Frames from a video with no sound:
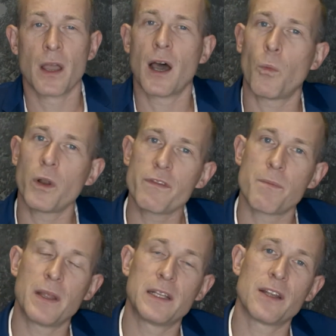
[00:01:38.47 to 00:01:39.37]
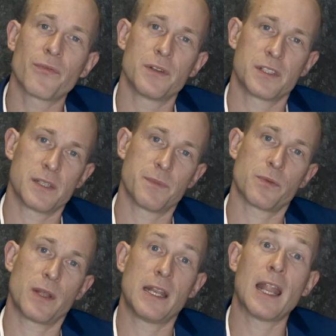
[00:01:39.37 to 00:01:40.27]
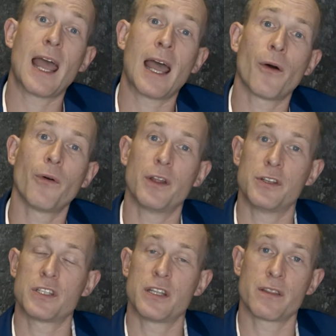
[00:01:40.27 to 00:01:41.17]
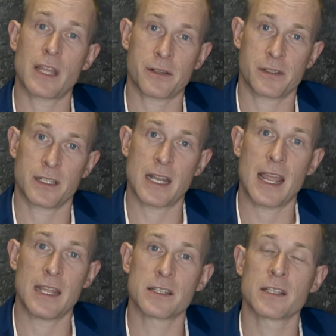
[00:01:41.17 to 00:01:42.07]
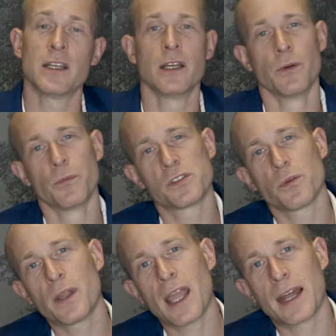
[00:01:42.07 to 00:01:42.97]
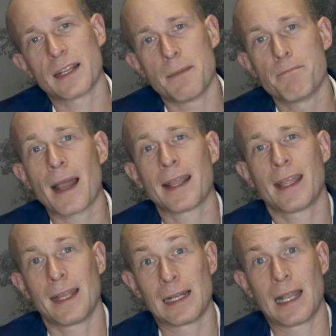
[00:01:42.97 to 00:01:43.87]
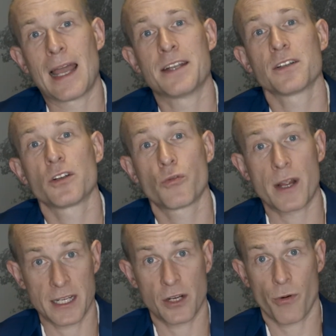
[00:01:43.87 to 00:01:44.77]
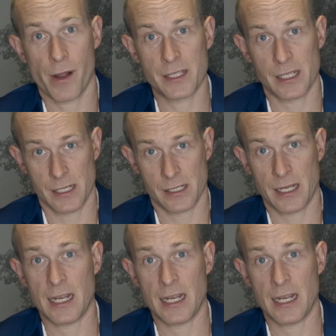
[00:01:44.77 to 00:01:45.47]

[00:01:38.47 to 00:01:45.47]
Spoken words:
And one of the big differences between now and 2008 was that we had a banking-led credit crisis.